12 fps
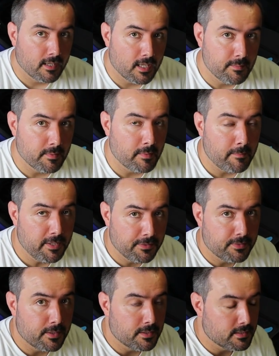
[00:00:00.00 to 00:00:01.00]
I am in my
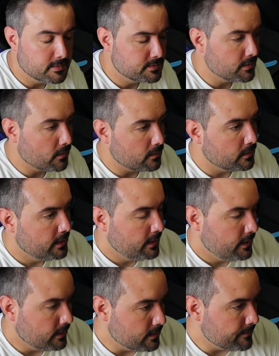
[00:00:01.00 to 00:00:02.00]
mid-30s, so
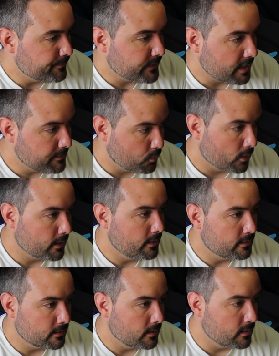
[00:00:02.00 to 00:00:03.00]
I've been working
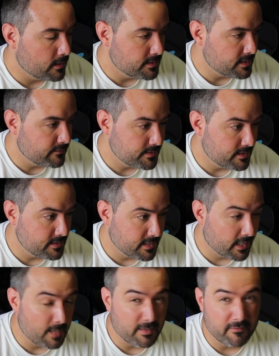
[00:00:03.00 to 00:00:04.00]
on cars ever since
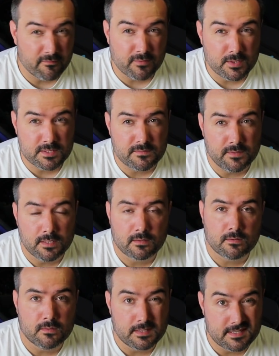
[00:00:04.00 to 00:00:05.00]
I got my first
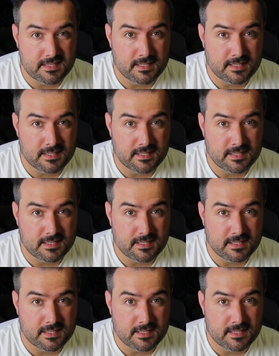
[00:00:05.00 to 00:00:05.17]
vehicle at